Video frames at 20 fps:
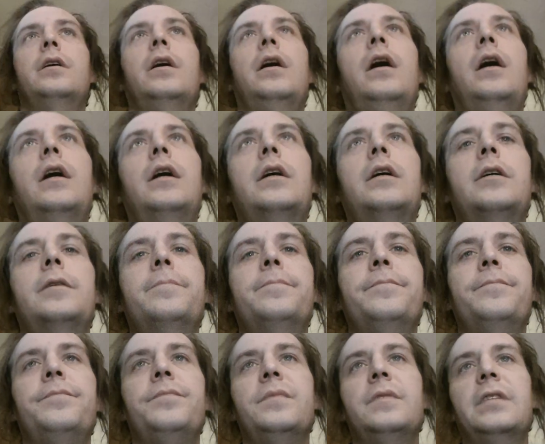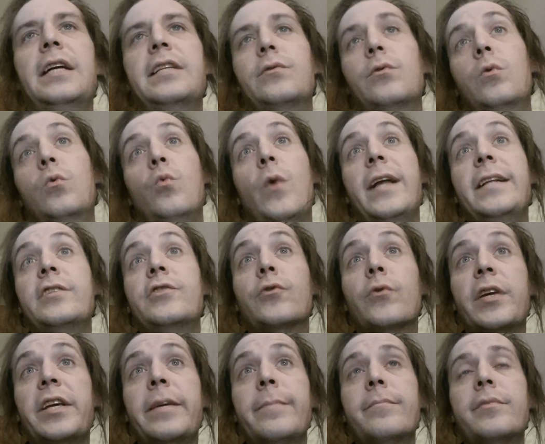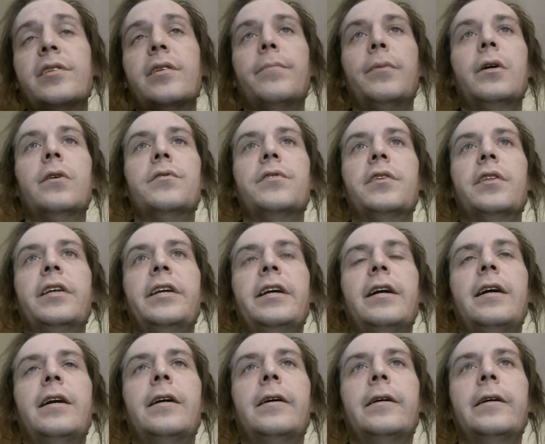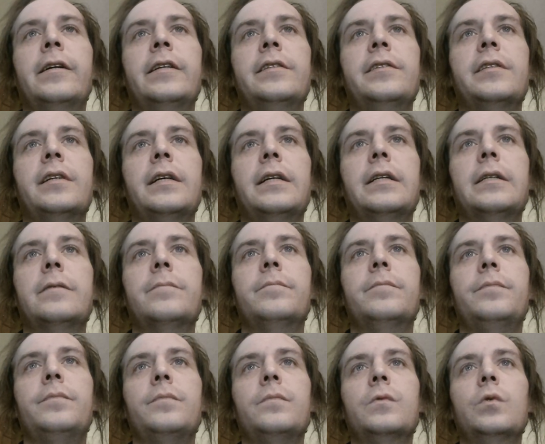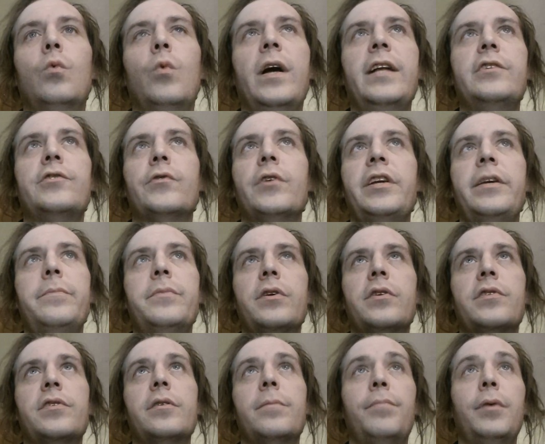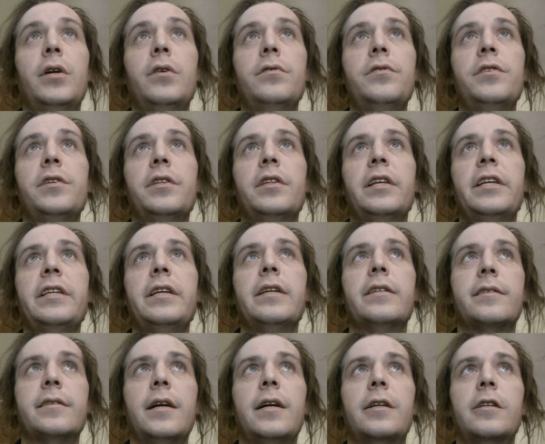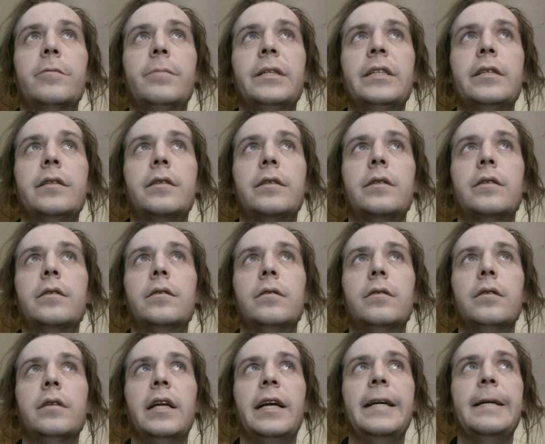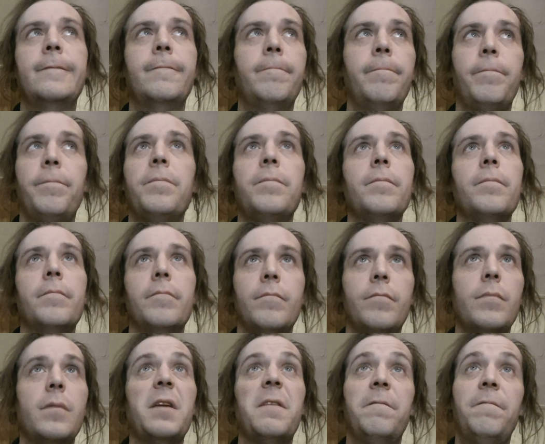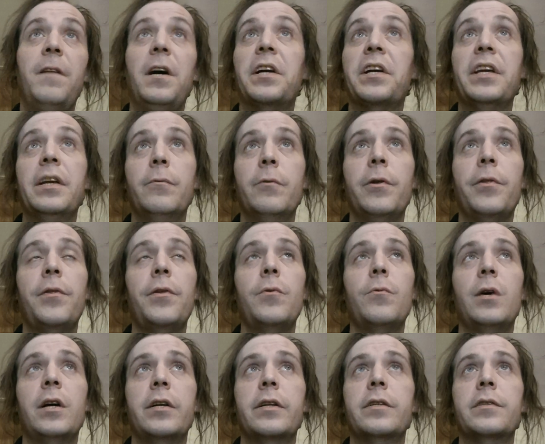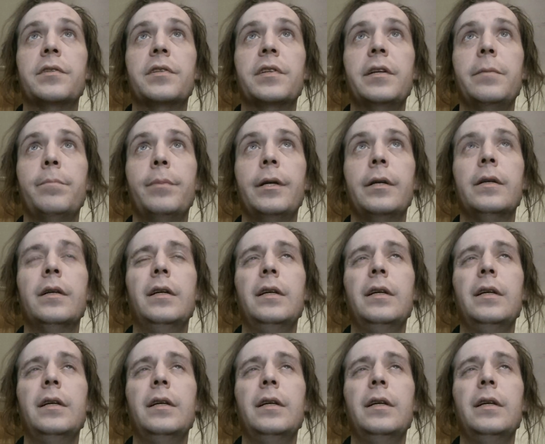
That's what wet dreams supposedly are. Wet dreams are supposedly a succubus, like, fucking with you while you're sleeping.